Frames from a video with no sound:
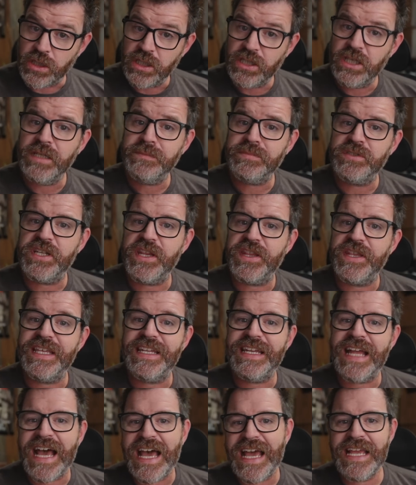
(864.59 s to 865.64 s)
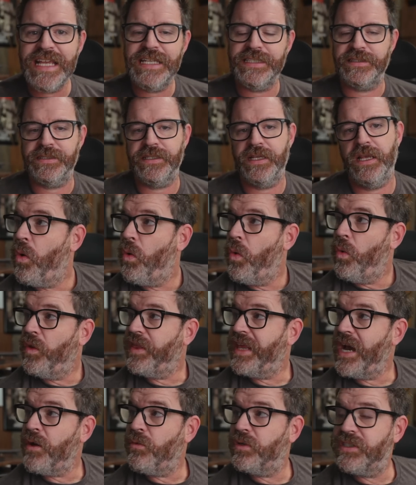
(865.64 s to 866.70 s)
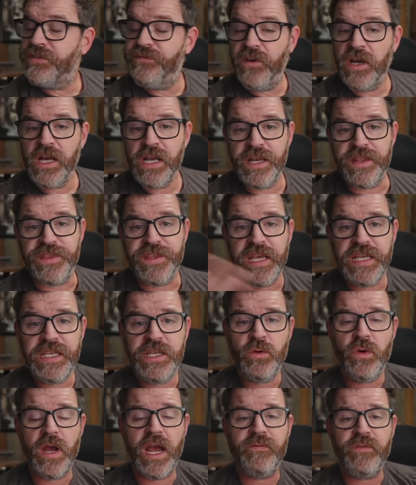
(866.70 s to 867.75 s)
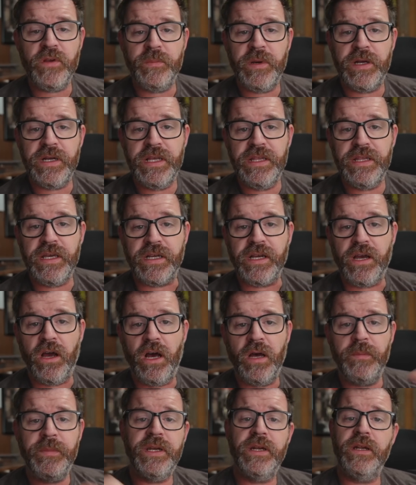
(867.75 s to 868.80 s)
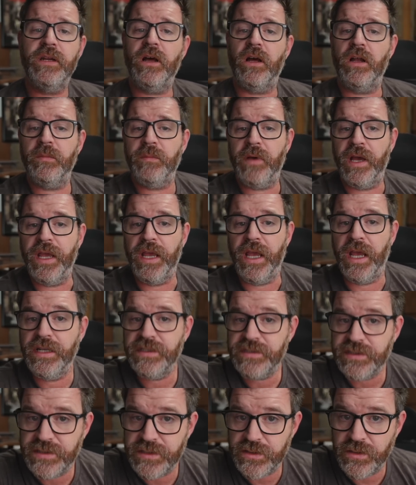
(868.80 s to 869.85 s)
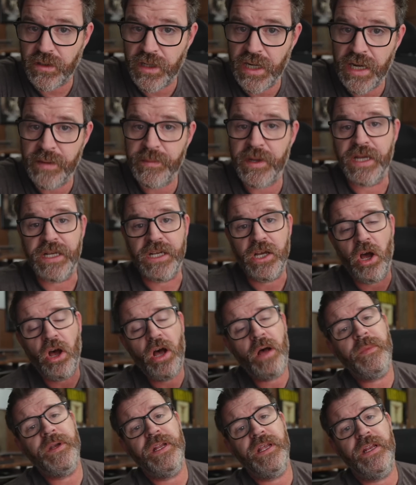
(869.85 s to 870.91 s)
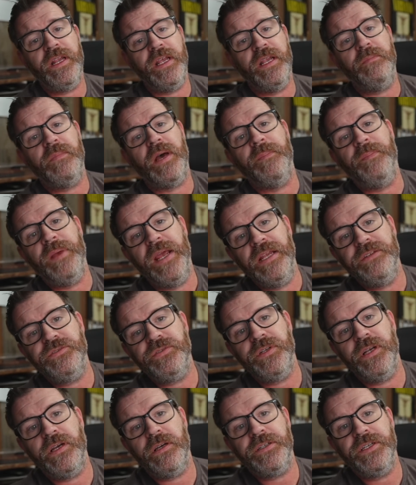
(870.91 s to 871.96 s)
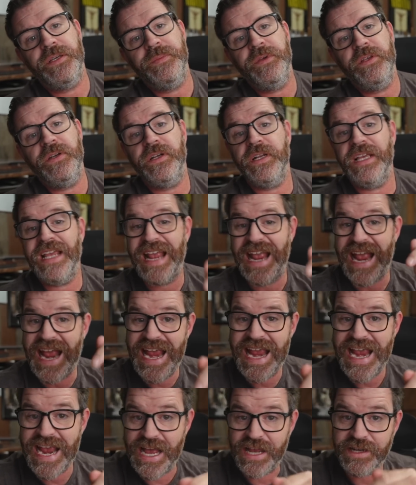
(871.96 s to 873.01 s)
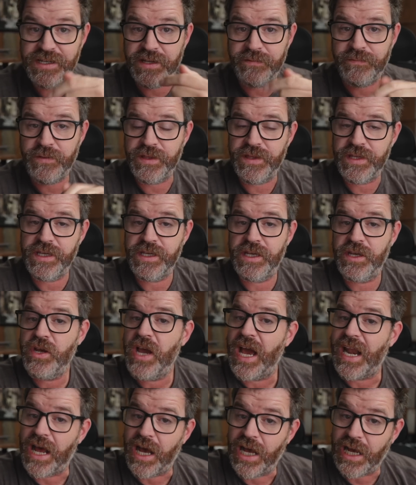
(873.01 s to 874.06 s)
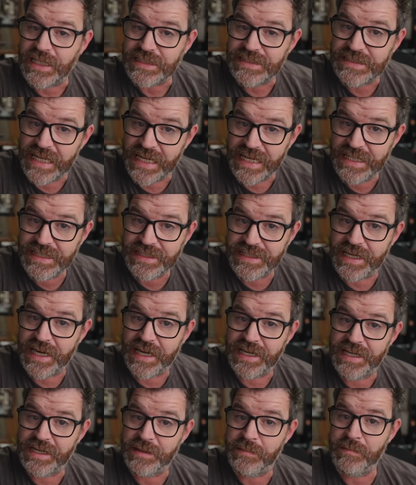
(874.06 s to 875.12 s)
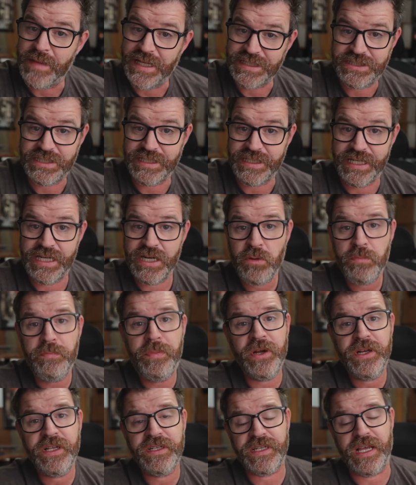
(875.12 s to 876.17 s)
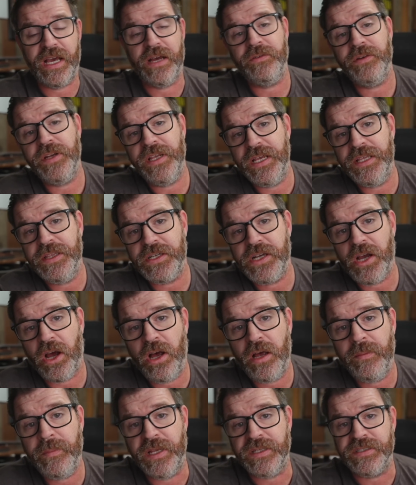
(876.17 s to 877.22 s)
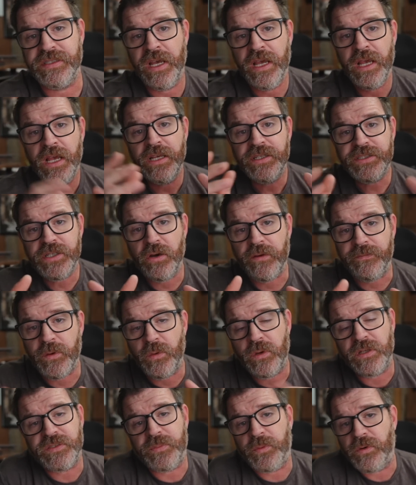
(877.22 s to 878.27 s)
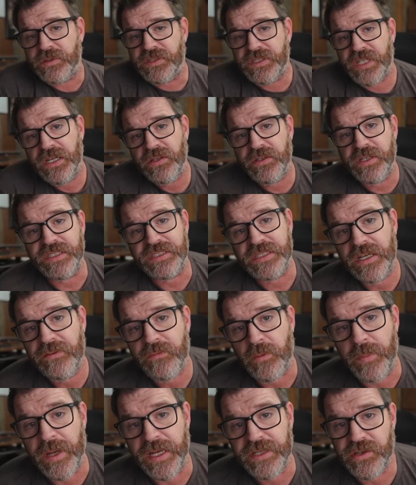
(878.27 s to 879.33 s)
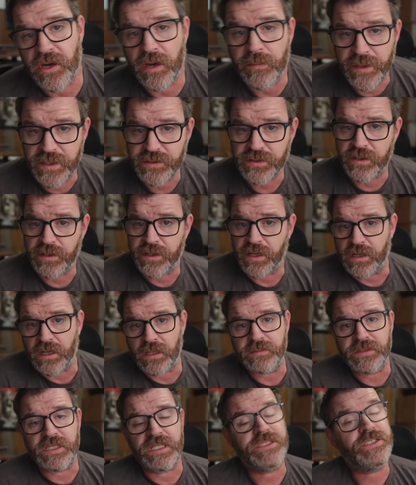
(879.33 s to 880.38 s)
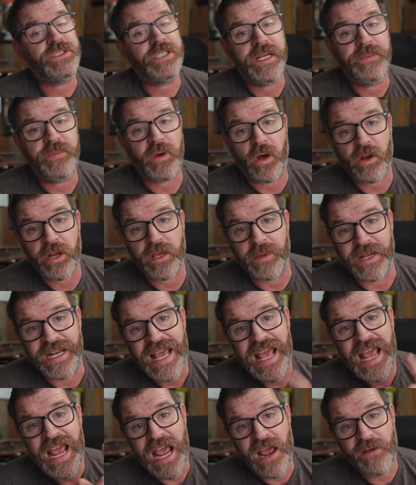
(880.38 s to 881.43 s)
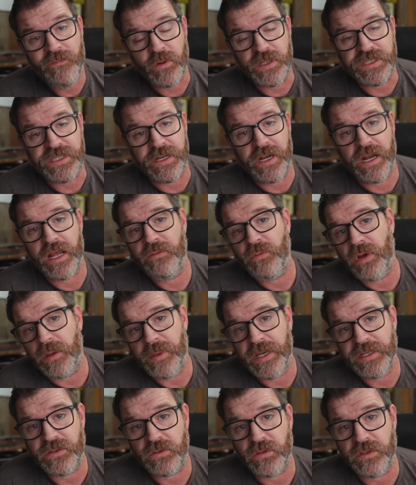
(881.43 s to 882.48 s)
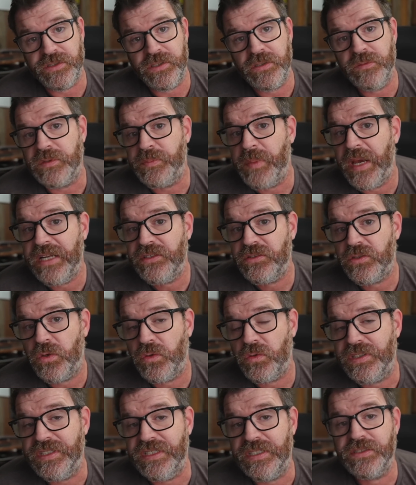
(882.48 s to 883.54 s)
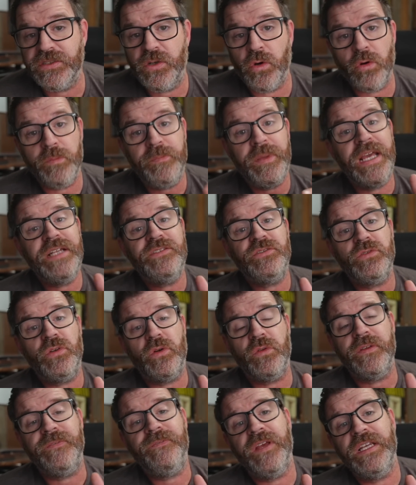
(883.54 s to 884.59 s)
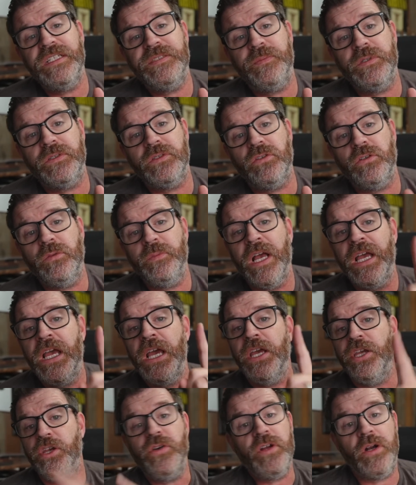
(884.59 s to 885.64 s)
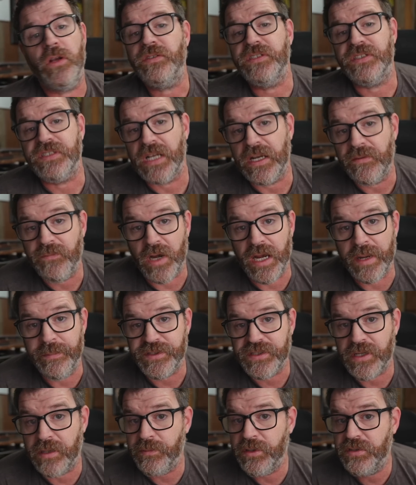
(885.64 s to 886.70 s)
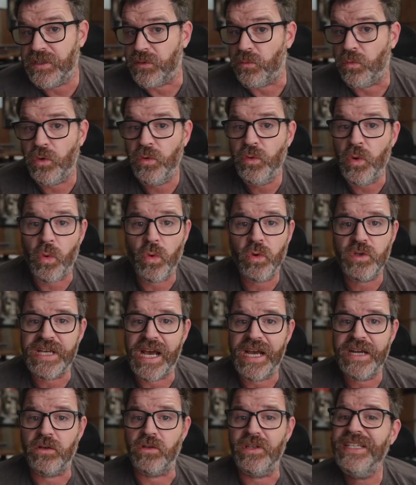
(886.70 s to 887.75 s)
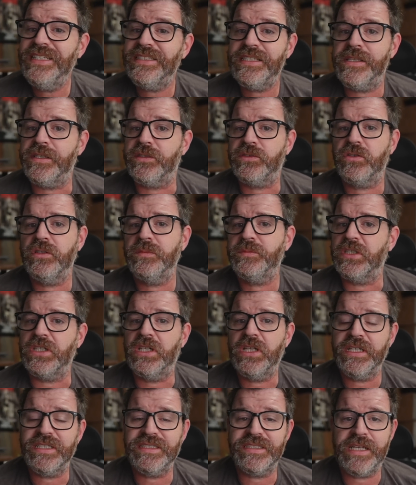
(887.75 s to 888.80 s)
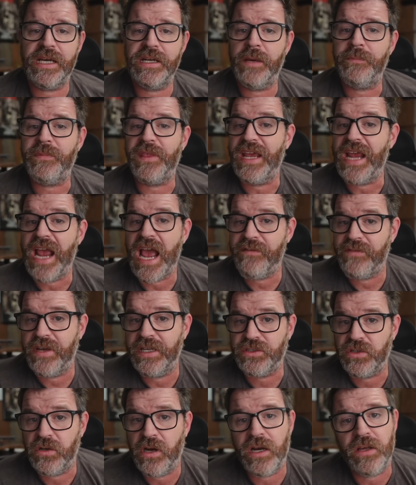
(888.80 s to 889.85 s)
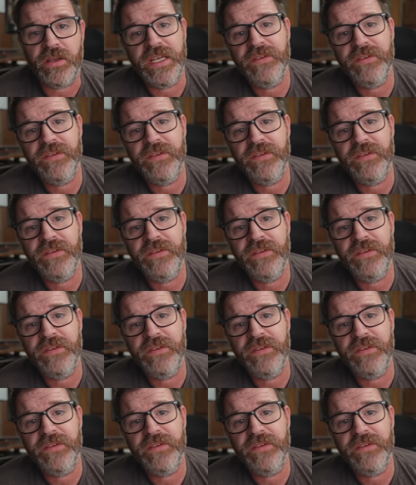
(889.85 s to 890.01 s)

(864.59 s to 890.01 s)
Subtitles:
Klipsch the Nines. Well, that was fun. Thank you everybody that commented on my Instagram and commented in my Patreon community. And if you think you got a hot take that I didn't mention here, put it down in the comments. So if you want to support the channel, you can sign up for Patreon, patreon.com/cheapaudioman. Every Sunday night, we have patron-only Zooms, patron-only Discord, patron-only Facebook group. You can also sign up for Amazon Music, Rune, or Tidal. Links in the description. Click sign up. They have a trial.